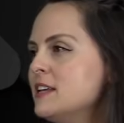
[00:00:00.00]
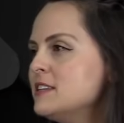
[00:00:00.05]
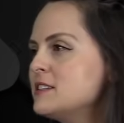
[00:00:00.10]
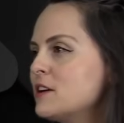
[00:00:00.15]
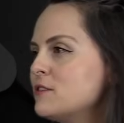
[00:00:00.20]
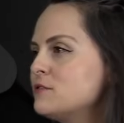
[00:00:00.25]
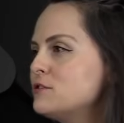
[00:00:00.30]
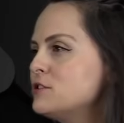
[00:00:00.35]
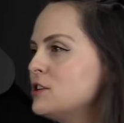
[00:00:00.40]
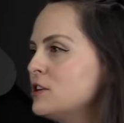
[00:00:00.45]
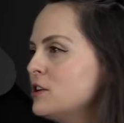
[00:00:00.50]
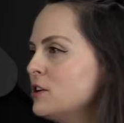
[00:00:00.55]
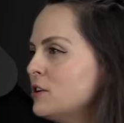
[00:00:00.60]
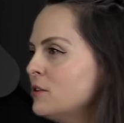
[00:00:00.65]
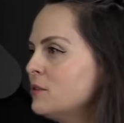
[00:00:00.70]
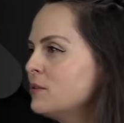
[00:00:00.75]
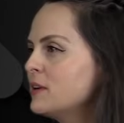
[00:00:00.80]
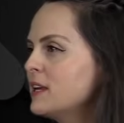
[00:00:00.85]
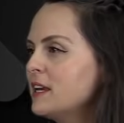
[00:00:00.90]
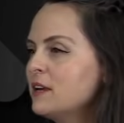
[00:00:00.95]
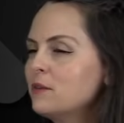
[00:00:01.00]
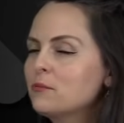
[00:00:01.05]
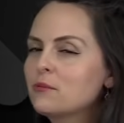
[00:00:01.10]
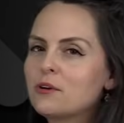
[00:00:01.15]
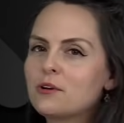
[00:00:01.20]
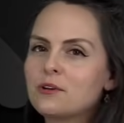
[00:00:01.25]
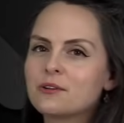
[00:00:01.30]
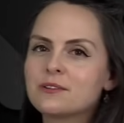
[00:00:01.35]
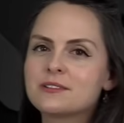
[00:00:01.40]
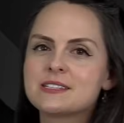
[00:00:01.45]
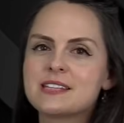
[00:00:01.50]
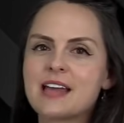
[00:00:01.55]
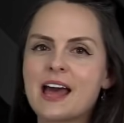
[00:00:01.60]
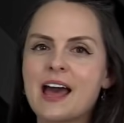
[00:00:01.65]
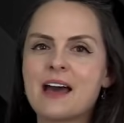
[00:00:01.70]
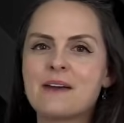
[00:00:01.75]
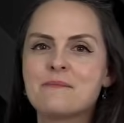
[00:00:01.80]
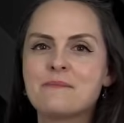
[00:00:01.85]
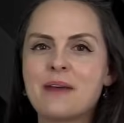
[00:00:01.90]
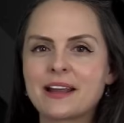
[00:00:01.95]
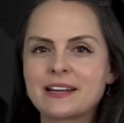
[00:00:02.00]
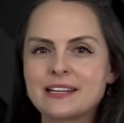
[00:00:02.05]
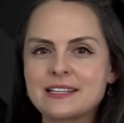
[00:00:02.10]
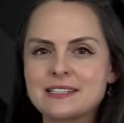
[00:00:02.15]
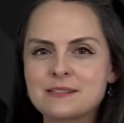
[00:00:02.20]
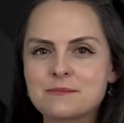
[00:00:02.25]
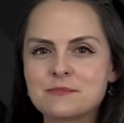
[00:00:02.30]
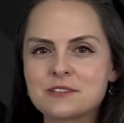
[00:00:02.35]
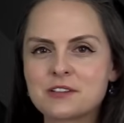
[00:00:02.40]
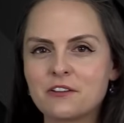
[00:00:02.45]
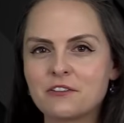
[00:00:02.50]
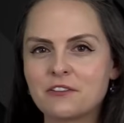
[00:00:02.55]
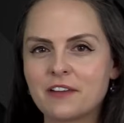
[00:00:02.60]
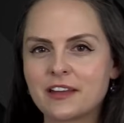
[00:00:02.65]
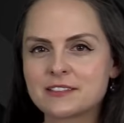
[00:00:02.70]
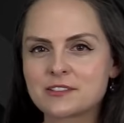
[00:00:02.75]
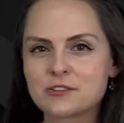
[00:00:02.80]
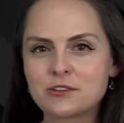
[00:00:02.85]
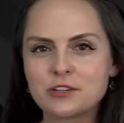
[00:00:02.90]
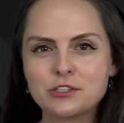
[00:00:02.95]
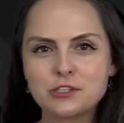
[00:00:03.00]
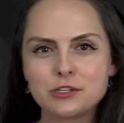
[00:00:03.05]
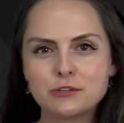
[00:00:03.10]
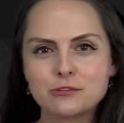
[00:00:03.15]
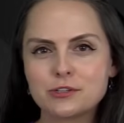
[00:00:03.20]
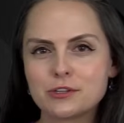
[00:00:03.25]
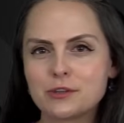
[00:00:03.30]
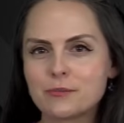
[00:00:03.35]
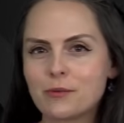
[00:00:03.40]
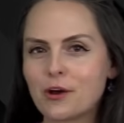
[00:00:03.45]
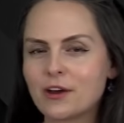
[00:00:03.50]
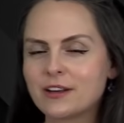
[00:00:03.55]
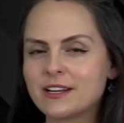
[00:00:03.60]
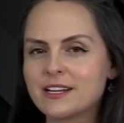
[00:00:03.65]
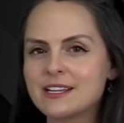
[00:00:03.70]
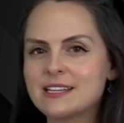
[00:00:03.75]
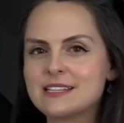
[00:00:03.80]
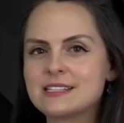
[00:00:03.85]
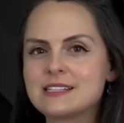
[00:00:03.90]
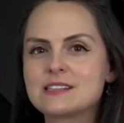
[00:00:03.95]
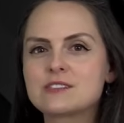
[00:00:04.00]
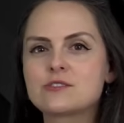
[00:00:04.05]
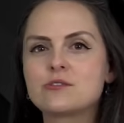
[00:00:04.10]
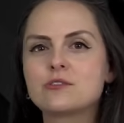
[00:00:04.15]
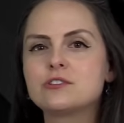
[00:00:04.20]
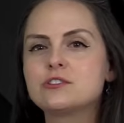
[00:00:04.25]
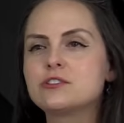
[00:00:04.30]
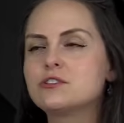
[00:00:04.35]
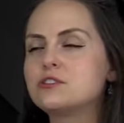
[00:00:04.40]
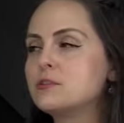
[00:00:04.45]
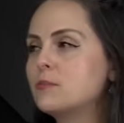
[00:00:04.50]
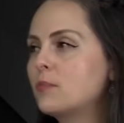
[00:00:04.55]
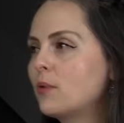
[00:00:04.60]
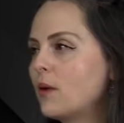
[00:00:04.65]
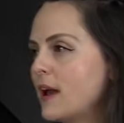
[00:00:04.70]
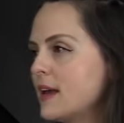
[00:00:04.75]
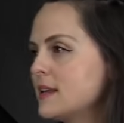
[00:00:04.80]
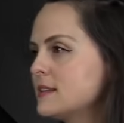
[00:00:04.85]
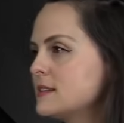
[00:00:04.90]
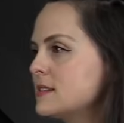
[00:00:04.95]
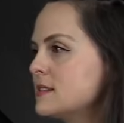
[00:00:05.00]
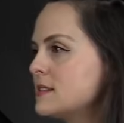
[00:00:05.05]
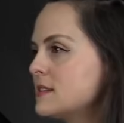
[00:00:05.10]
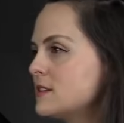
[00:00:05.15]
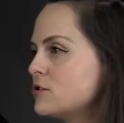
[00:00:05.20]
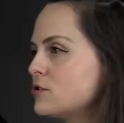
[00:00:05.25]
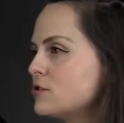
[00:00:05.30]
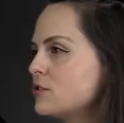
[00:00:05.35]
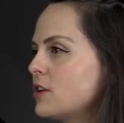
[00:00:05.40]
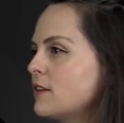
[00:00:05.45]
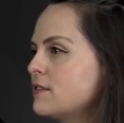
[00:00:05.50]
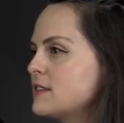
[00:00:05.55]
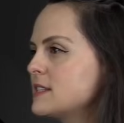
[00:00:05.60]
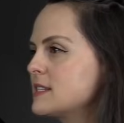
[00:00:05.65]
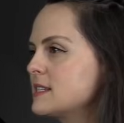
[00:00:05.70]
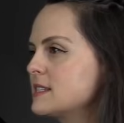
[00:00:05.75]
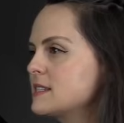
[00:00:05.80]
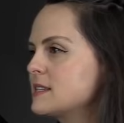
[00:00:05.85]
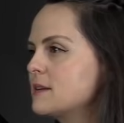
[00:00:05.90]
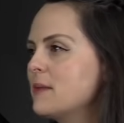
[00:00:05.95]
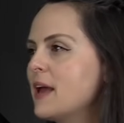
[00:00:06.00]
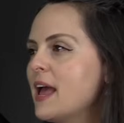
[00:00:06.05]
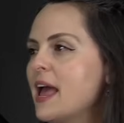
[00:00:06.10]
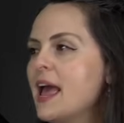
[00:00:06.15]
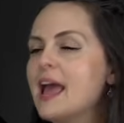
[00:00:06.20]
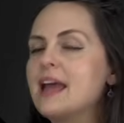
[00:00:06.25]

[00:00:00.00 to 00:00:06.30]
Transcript: So 2 key roles that magnesium sulfate is gonna do to the body is it's going to depress the central nervous system,